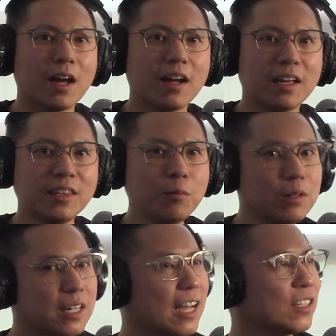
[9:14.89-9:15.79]
I think we
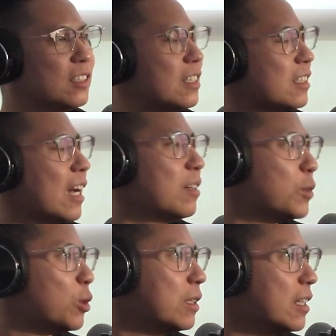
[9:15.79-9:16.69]
were actually deciding
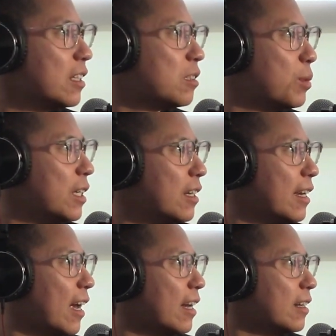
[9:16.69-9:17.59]
between EXP
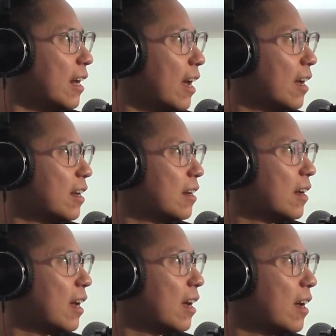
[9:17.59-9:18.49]
and
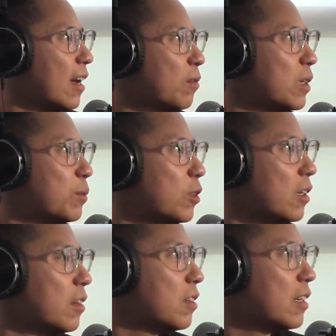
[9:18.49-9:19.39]
Equium or
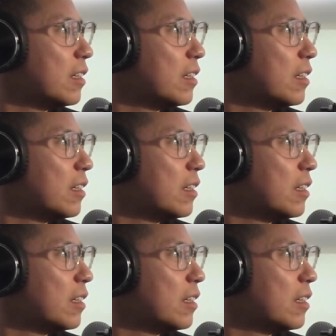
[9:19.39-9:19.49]
other